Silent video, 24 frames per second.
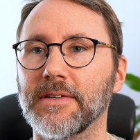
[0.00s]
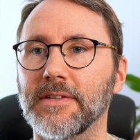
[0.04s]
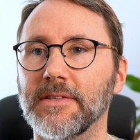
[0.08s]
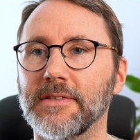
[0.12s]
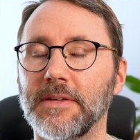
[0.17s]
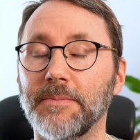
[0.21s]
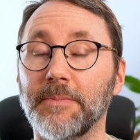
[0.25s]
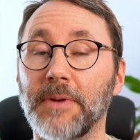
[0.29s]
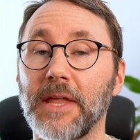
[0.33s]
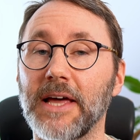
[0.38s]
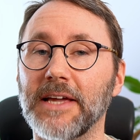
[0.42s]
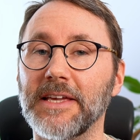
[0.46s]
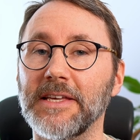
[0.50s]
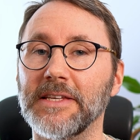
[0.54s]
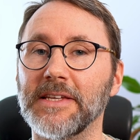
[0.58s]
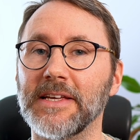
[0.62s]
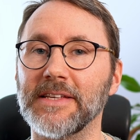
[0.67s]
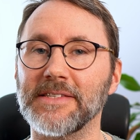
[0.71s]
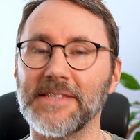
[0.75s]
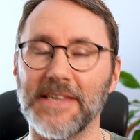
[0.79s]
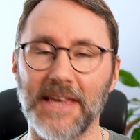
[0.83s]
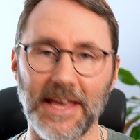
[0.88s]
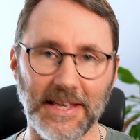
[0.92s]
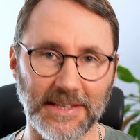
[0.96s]
The plugin
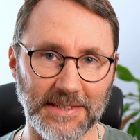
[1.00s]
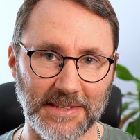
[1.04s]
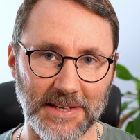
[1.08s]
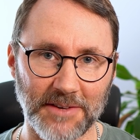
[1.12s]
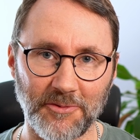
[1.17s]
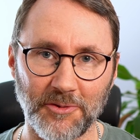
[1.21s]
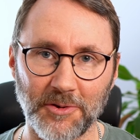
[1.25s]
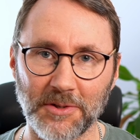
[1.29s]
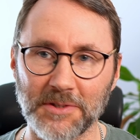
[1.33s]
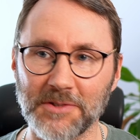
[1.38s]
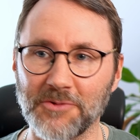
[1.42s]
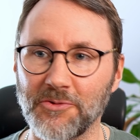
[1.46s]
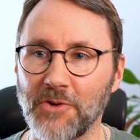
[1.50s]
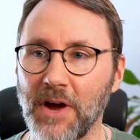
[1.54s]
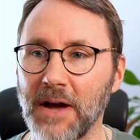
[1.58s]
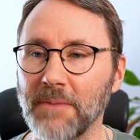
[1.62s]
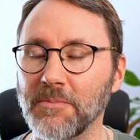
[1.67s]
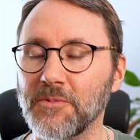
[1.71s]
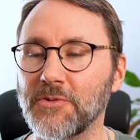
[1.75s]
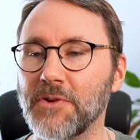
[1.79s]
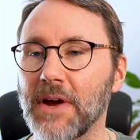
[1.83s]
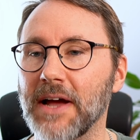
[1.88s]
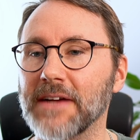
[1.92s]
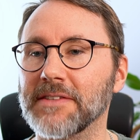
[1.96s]
has 8 different
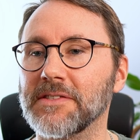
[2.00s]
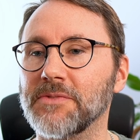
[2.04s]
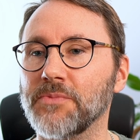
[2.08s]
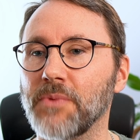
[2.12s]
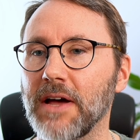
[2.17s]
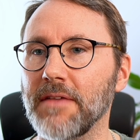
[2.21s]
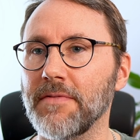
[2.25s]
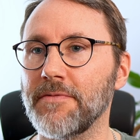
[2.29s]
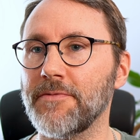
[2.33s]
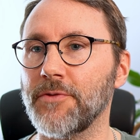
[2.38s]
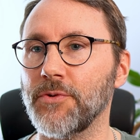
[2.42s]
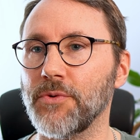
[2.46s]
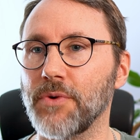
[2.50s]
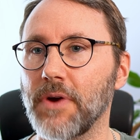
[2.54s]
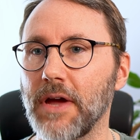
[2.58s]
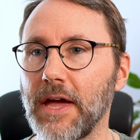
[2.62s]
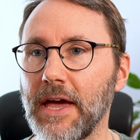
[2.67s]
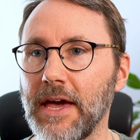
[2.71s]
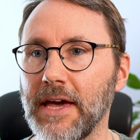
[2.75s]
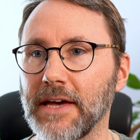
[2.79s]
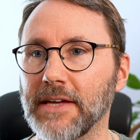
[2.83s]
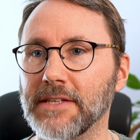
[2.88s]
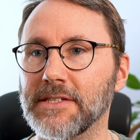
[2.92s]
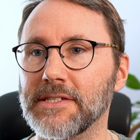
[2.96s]
drum tracks, 1 through
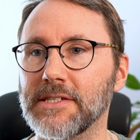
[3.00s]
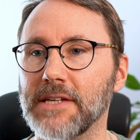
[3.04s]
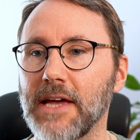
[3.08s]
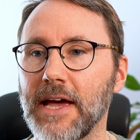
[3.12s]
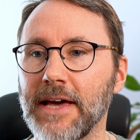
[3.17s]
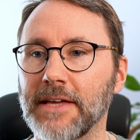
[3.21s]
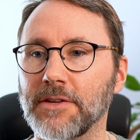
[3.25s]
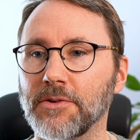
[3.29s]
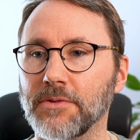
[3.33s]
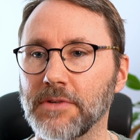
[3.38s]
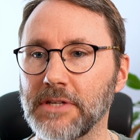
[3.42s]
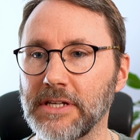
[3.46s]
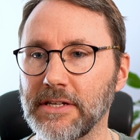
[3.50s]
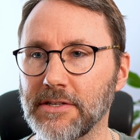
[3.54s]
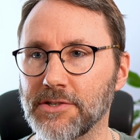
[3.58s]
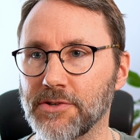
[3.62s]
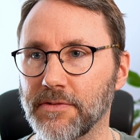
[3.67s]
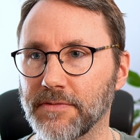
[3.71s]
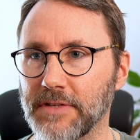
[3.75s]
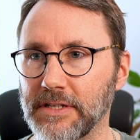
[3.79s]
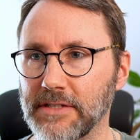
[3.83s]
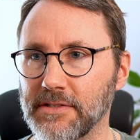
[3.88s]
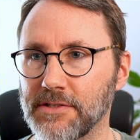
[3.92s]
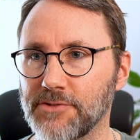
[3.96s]
8, and on each
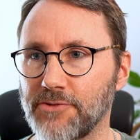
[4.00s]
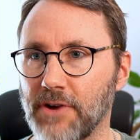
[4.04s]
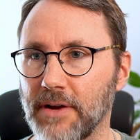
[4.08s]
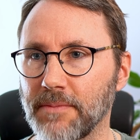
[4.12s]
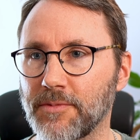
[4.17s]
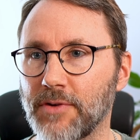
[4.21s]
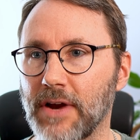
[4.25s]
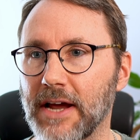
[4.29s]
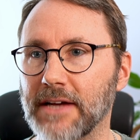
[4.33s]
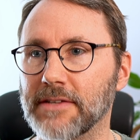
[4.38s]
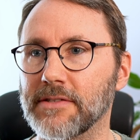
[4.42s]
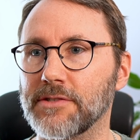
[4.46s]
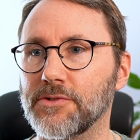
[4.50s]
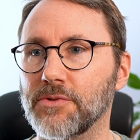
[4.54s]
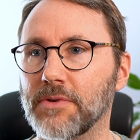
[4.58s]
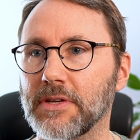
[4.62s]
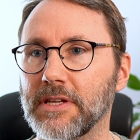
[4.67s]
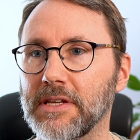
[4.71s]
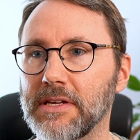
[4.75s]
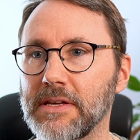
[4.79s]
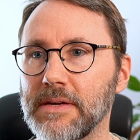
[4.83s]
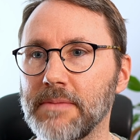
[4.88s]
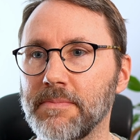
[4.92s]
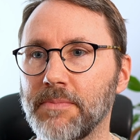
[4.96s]
of these drum tracks you
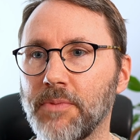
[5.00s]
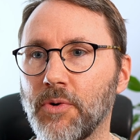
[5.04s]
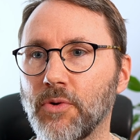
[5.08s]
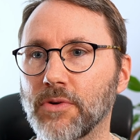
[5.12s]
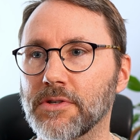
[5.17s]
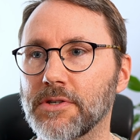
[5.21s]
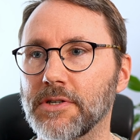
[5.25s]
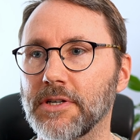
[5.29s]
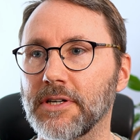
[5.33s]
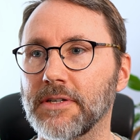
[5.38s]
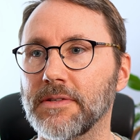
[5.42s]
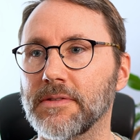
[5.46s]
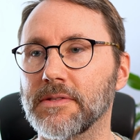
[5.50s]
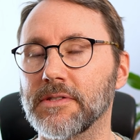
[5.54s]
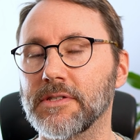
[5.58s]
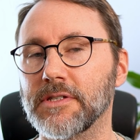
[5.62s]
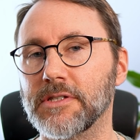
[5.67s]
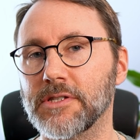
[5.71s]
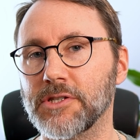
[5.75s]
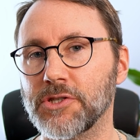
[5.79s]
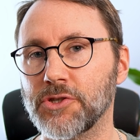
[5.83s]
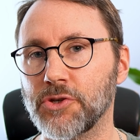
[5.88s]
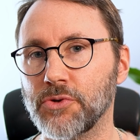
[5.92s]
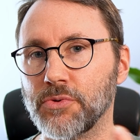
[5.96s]
can import
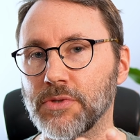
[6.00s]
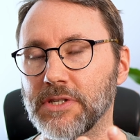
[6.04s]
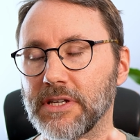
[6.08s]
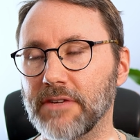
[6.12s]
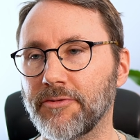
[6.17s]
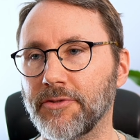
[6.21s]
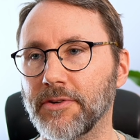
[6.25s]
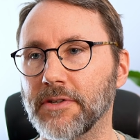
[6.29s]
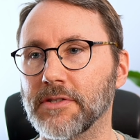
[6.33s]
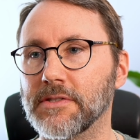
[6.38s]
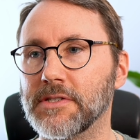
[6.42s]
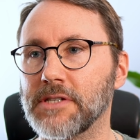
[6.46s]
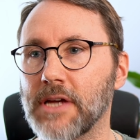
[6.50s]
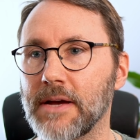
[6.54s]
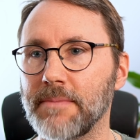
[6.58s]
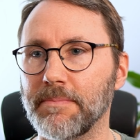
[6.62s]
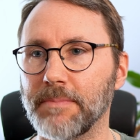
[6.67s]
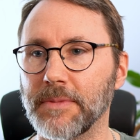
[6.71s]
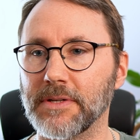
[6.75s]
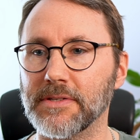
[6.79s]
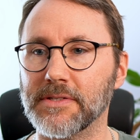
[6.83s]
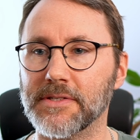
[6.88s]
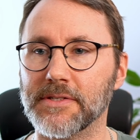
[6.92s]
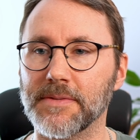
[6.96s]
2 different
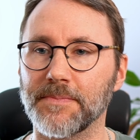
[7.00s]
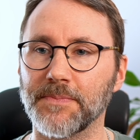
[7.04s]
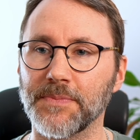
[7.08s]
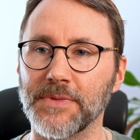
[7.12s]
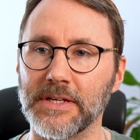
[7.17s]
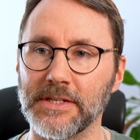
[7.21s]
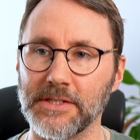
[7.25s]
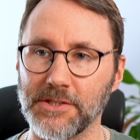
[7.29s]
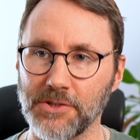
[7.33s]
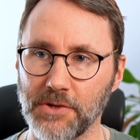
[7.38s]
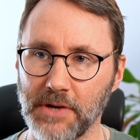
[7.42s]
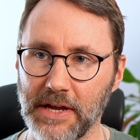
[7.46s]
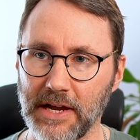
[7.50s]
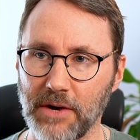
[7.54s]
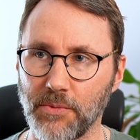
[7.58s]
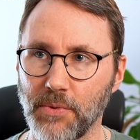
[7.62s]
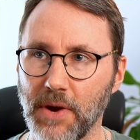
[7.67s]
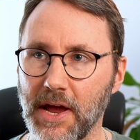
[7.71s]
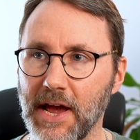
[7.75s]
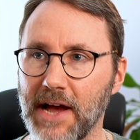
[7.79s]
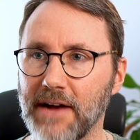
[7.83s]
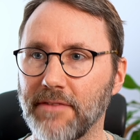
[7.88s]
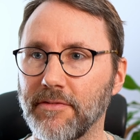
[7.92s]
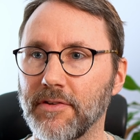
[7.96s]
samples. So here
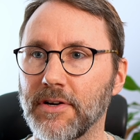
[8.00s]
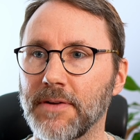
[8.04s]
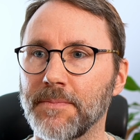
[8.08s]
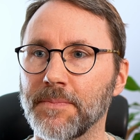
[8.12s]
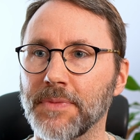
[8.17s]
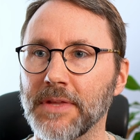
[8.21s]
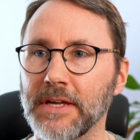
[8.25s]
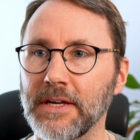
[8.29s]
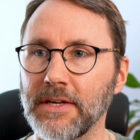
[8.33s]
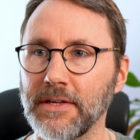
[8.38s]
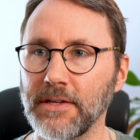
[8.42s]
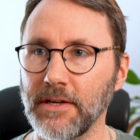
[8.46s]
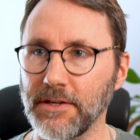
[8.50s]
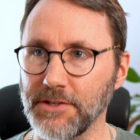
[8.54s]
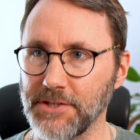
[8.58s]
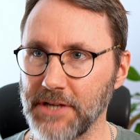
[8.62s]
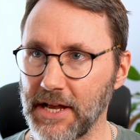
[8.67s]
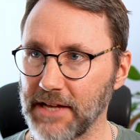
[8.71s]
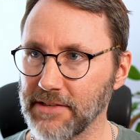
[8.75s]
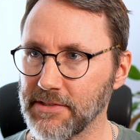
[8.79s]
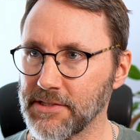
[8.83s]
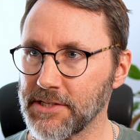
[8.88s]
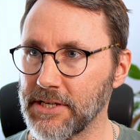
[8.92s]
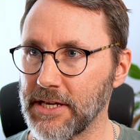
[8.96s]
we have a
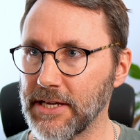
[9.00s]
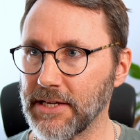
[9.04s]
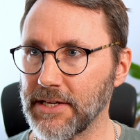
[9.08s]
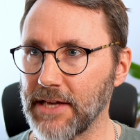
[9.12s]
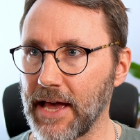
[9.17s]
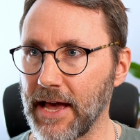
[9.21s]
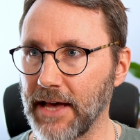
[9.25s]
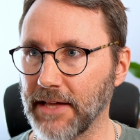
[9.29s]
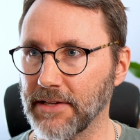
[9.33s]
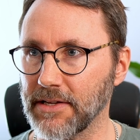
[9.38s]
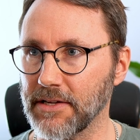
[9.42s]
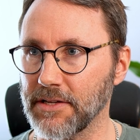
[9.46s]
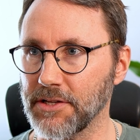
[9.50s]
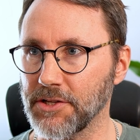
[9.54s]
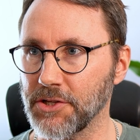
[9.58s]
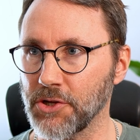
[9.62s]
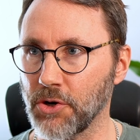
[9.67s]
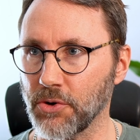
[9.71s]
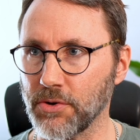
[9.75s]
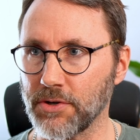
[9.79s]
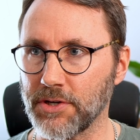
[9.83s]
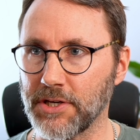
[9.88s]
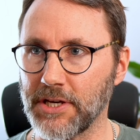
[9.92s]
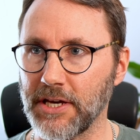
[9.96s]
jazz kick and a
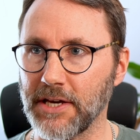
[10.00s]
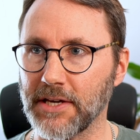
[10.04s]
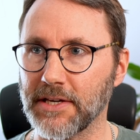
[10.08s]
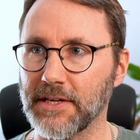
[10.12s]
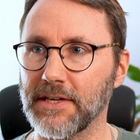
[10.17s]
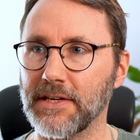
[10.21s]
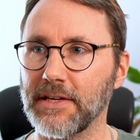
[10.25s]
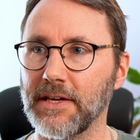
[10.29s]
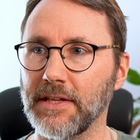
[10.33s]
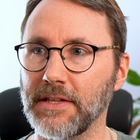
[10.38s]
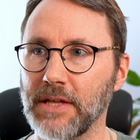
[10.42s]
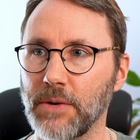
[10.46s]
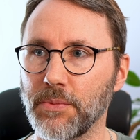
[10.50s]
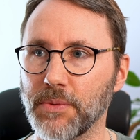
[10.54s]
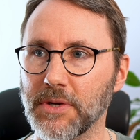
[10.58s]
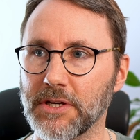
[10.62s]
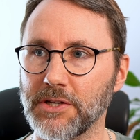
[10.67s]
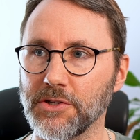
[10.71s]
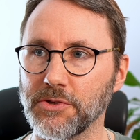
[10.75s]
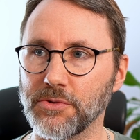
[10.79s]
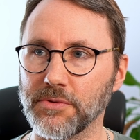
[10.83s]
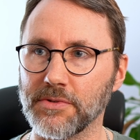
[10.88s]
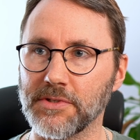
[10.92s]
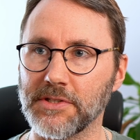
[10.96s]
knock kick, and then we
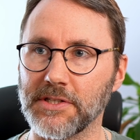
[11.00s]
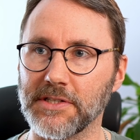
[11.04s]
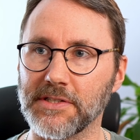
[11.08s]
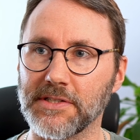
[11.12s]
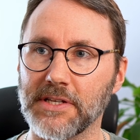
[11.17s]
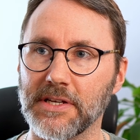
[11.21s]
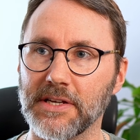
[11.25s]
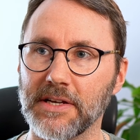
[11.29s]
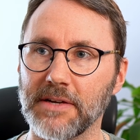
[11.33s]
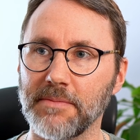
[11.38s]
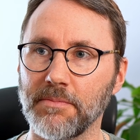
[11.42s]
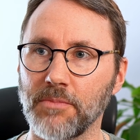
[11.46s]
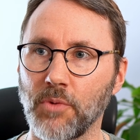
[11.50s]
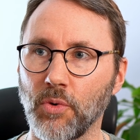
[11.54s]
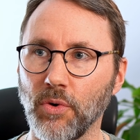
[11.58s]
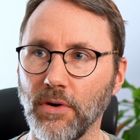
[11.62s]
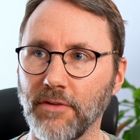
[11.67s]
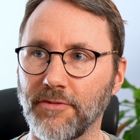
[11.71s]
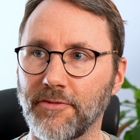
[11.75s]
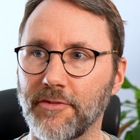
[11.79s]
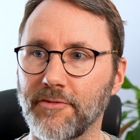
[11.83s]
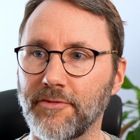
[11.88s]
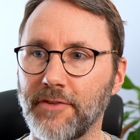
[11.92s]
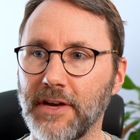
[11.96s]
can use this
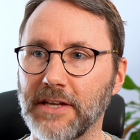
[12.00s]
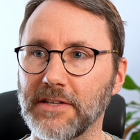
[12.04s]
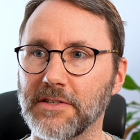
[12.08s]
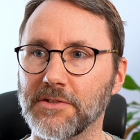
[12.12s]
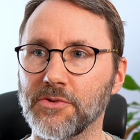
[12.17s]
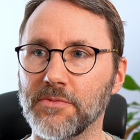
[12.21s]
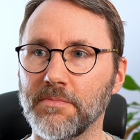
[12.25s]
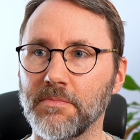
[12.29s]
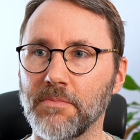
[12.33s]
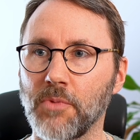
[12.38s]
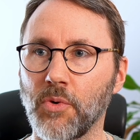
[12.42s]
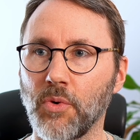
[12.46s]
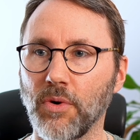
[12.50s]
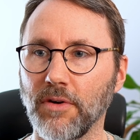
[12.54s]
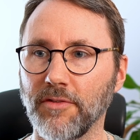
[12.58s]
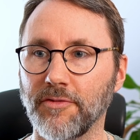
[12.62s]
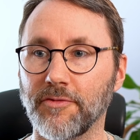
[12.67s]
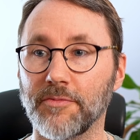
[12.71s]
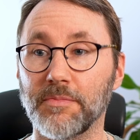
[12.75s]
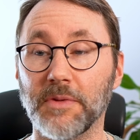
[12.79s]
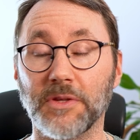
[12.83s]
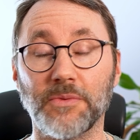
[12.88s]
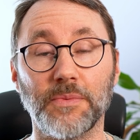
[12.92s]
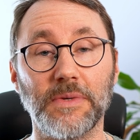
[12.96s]
morph fader to
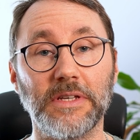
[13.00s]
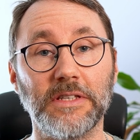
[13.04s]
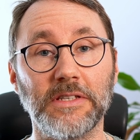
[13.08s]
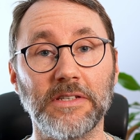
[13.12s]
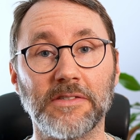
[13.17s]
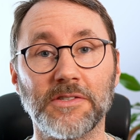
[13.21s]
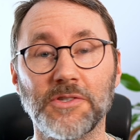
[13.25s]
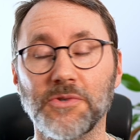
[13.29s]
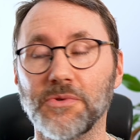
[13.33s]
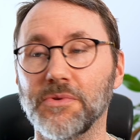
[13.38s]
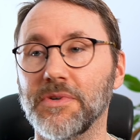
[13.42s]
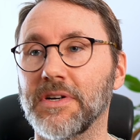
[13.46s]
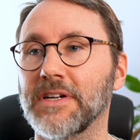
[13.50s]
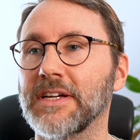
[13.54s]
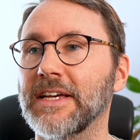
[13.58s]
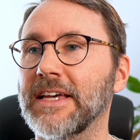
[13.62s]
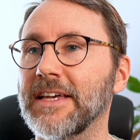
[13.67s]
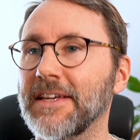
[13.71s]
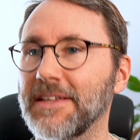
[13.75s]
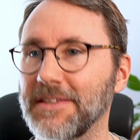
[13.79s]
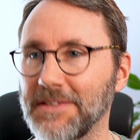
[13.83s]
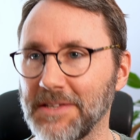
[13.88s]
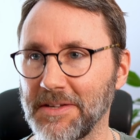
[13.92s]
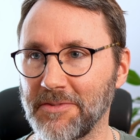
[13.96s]
morph between these 2
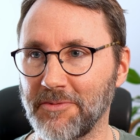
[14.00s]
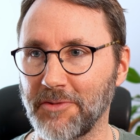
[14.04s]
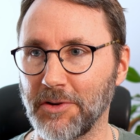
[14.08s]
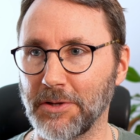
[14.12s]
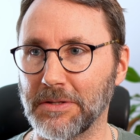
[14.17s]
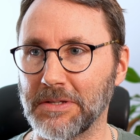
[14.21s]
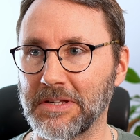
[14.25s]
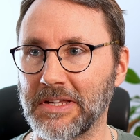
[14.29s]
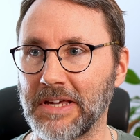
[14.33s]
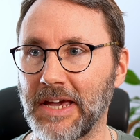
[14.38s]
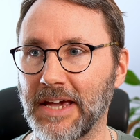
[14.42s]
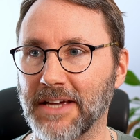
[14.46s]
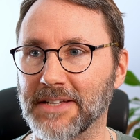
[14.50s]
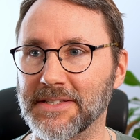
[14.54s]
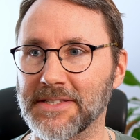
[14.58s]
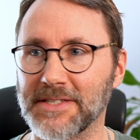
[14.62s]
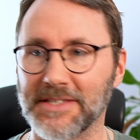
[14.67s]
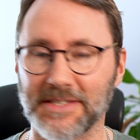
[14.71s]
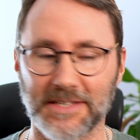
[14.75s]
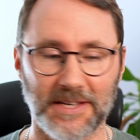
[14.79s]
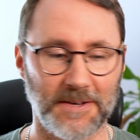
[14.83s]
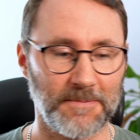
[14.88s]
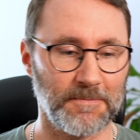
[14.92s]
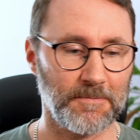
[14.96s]
different
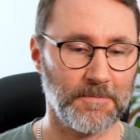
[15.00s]
kicks.